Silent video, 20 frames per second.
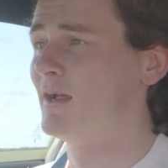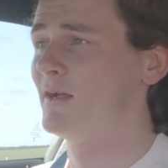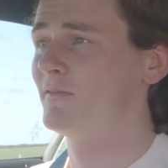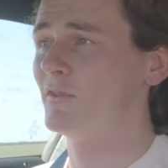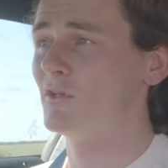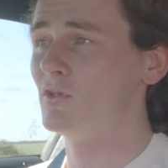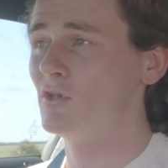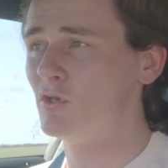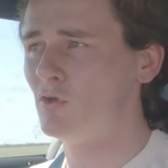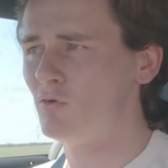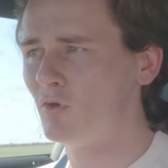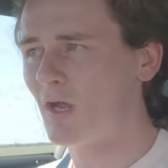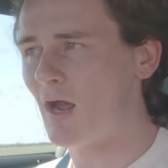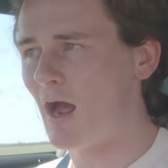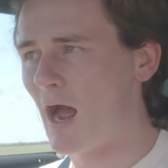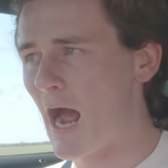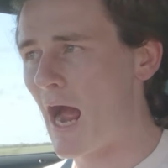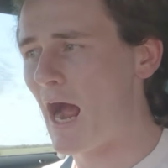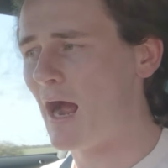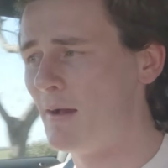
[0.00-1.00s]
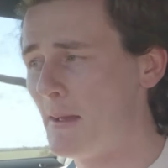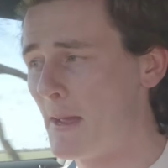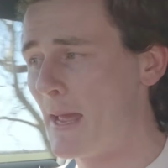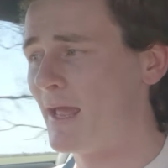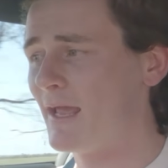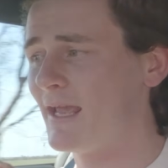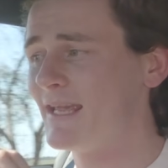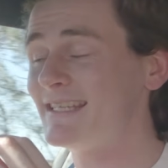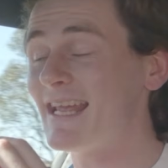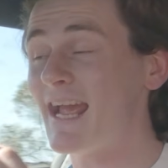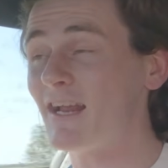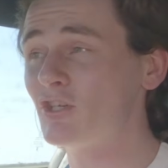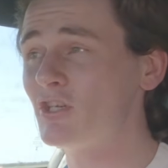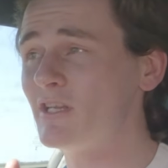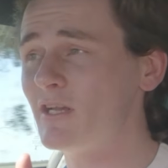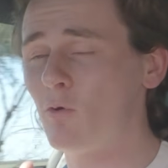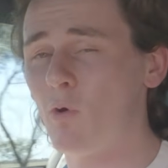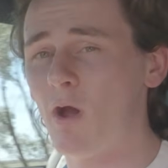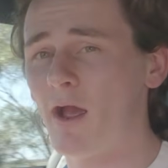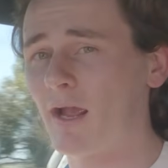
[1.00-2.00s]
The new car is actually
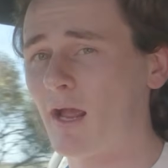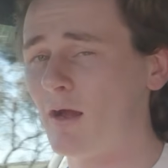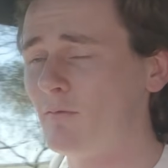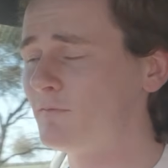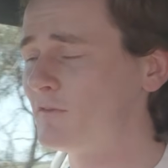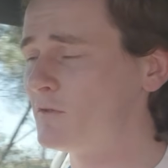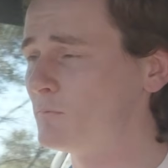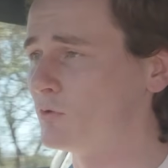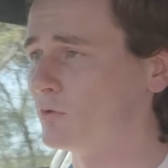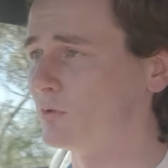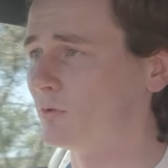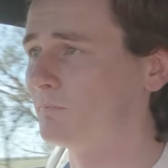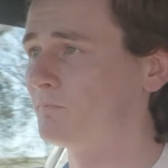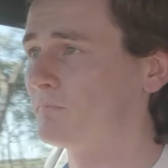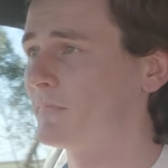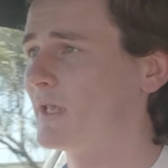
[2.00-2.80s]
quite comfortable.